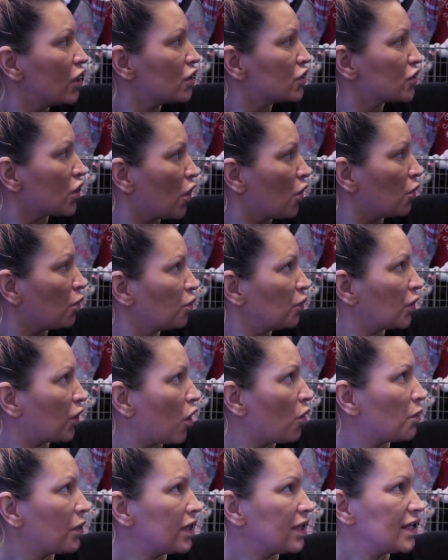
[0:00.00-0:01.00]
So we
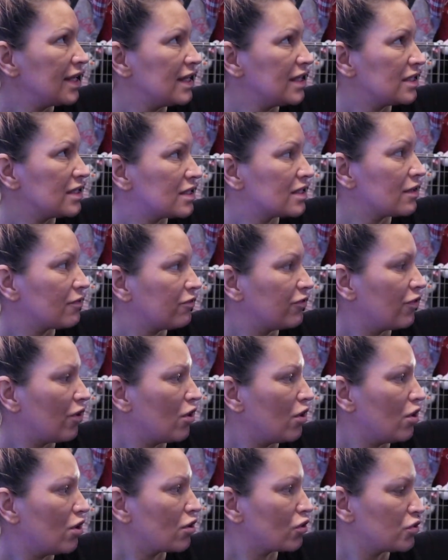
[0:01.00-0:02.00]
got one of these
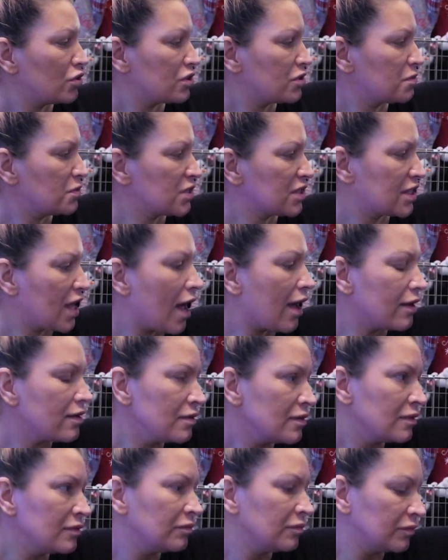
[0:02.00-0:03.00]
for Christmas
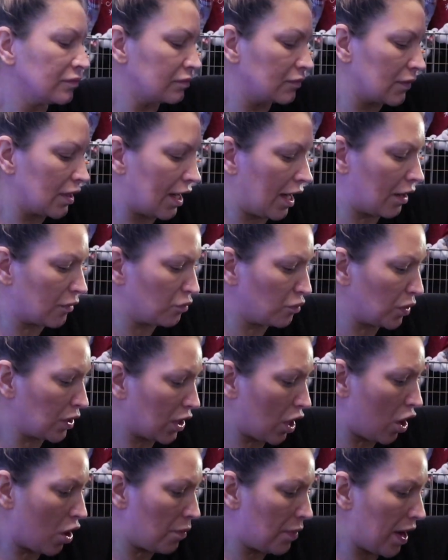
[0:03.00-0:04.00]
Day and we
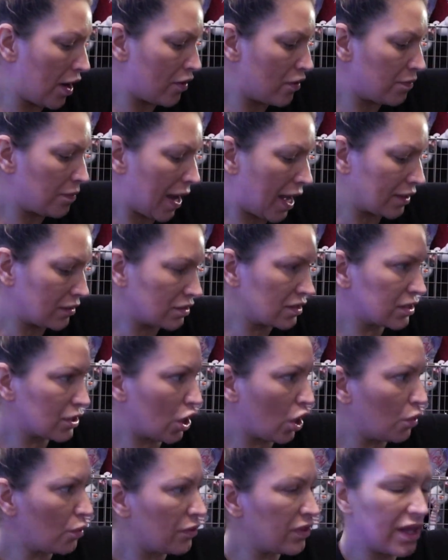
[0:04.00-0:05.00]
got a pair of pants to
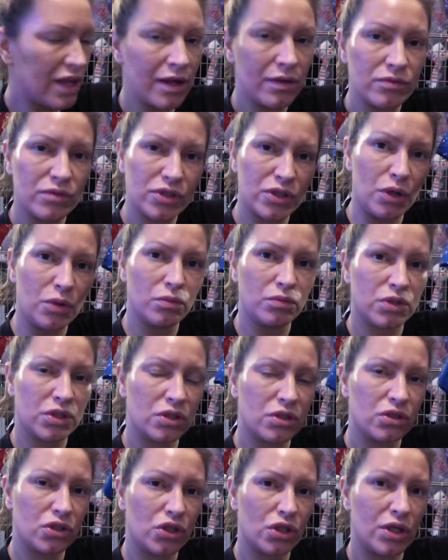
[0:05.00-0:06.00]
go with it. So I'm just
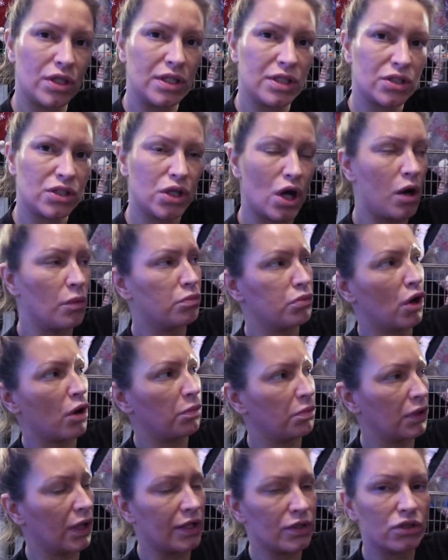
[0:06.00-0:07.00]
going to show you this top
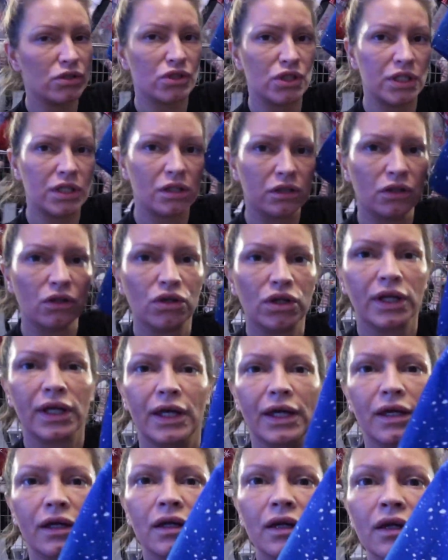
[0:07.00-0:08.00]
properly just so you can look
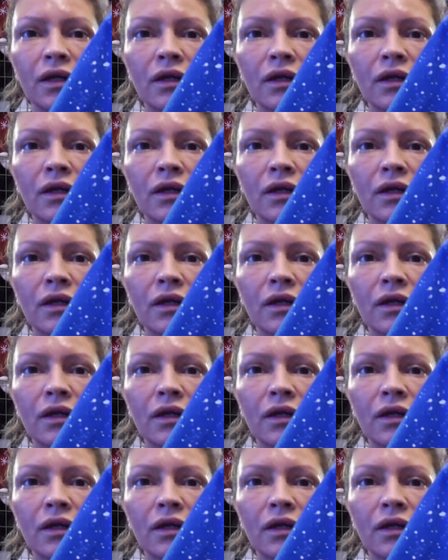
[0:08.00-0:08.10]
at it.